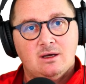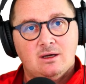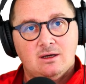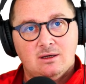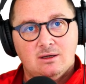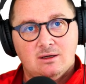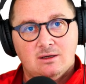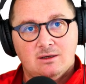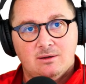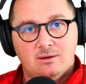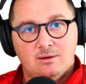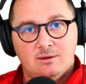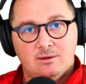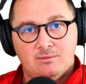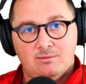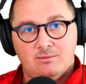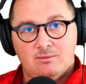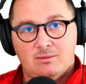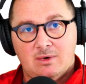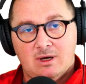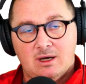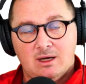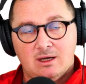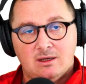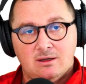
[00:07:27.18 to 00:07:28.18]
Uh,
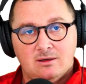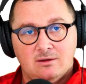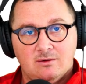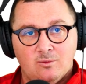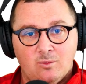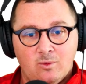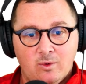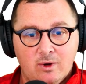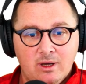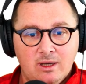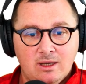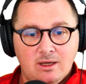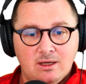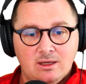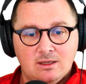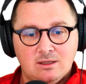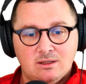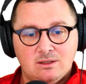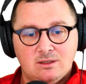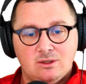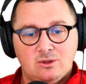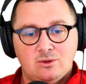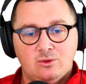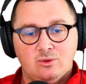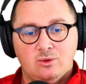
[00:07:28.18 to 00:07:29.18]
my way
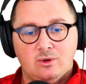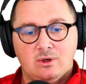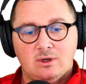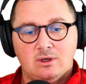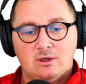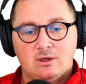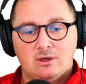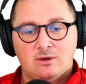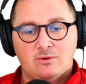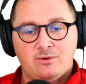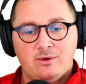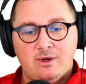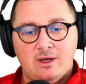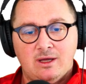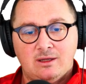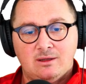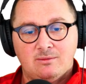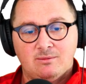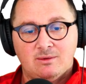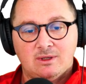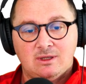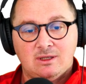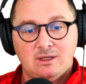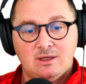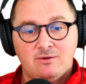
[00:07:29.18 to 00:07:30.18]
is to create
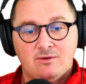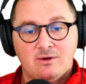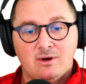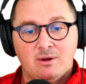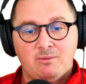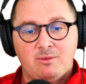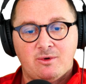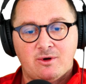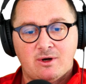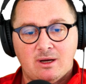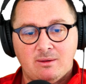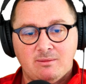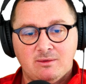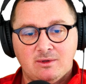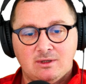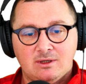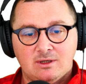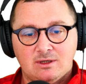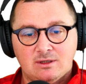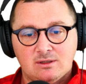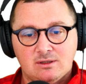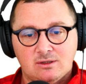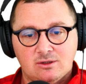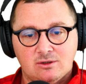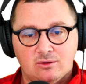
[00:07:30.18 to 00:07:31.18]
material
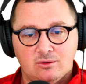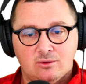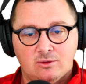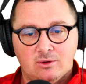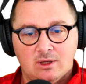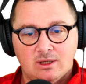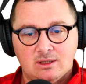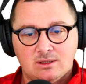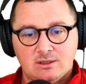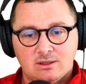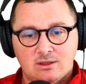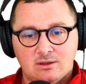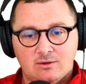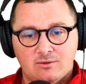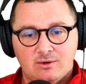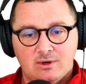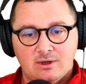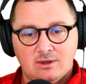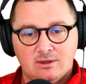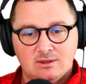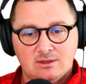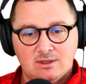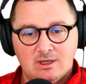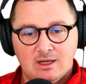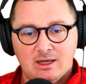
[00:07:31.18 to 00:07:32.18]
parameters. So let's
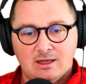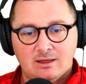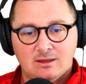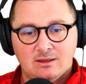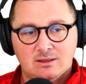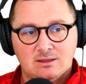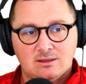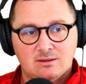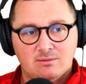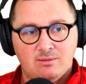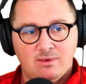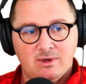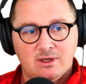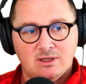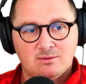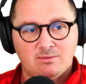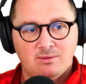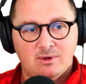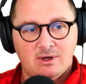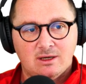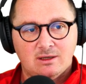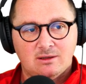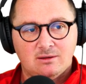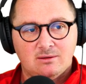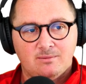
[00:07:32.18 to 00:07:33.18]
create, select this base
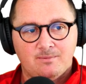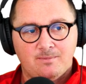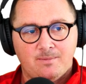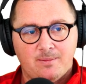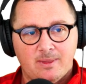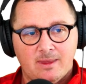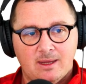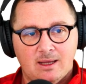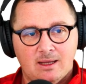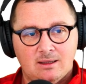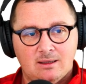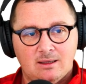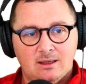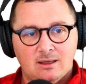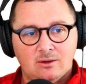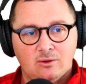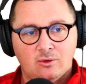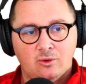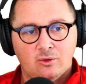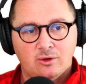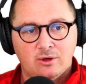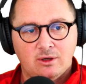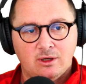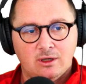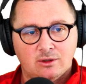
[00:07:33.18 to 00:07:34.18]
part and then
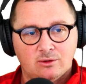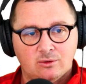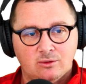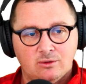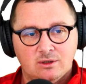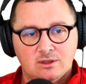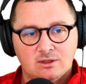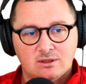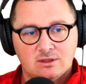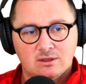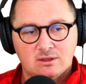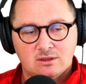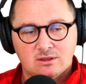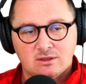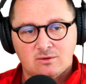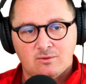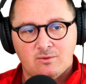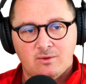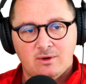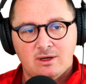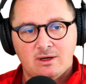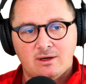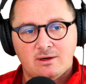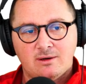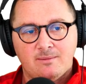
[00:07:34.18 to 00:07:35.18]
go here to this
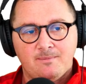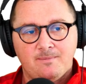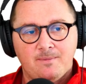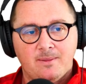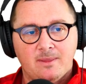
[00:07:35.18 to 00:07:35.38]
square.